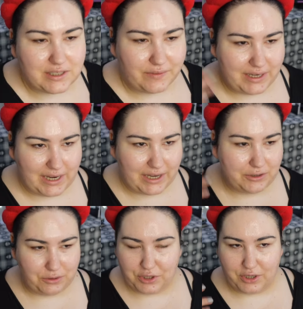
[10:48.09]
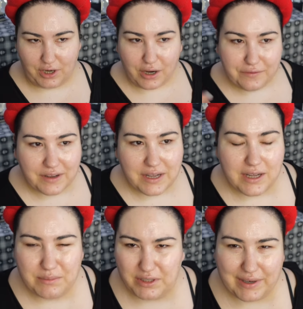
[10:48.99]
the radiators will turn off,
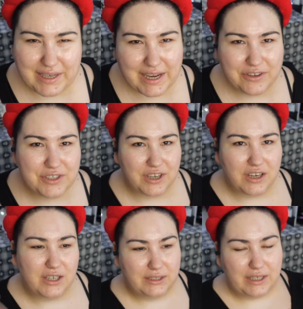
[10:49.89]
but the radiators are on.